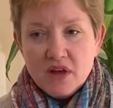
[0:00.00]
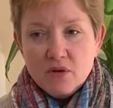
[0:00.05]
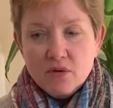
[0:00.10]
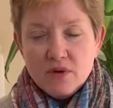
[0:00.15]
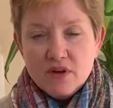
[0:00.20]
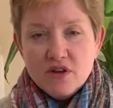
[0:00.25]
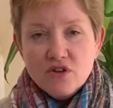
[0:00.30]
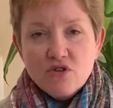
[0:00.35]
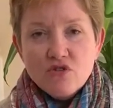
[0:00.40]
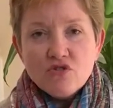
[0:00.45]

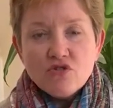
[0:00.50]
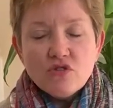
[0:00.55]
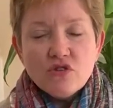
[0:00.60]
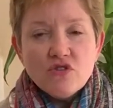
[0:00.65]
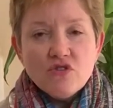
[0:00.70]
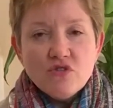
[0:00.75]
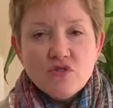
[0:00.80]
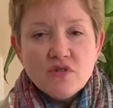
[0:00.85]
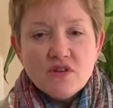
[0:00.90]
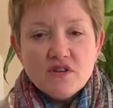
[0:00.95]
We usually
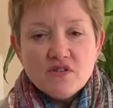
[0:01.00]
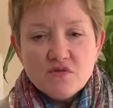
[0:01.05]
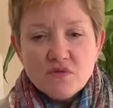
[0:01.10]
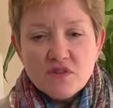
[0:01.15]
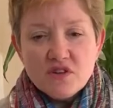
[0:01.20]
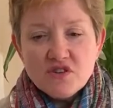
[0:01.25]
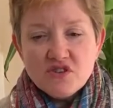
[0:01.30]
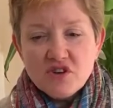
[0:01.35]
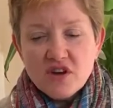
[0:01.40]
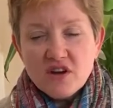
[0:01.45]
do this when
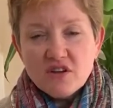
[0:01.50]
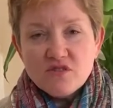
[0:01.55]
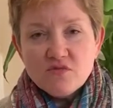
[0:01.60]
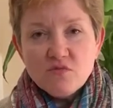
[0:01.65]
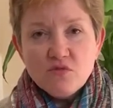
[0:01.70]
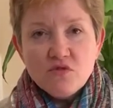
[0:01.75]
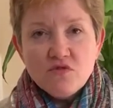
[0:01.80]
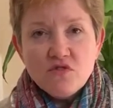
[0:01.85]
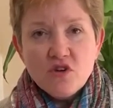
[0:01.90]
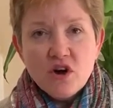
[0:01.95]
the child's
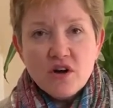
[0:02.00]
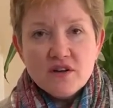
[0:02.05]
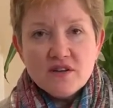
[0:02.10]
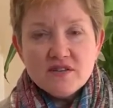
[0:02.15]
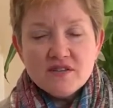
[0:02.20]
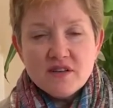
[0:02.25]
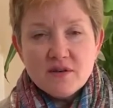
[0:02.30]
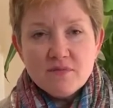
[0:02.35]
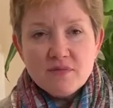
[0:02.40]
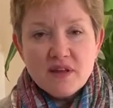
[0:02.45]
moved on to
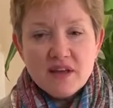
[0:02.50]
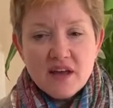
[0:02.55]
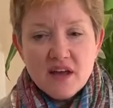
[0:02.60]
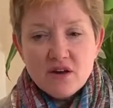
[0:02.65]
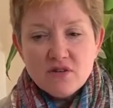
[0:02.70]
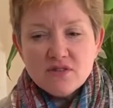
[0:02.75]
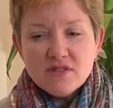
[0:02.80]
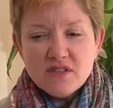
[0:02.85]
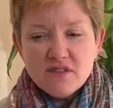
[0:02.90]
something else.